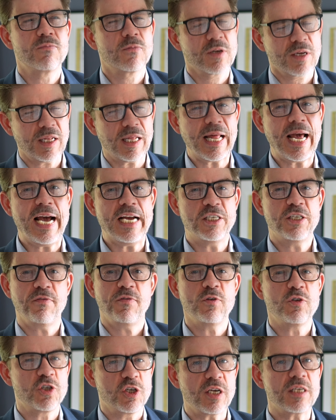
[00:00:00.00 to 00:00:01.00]
clash if
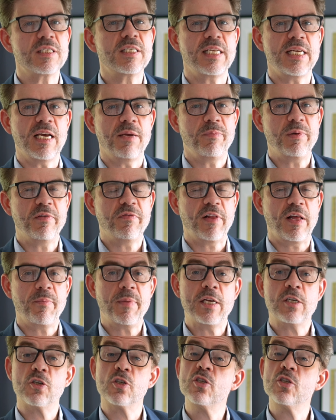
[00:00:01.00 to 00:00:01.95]
you just stay on B flat major.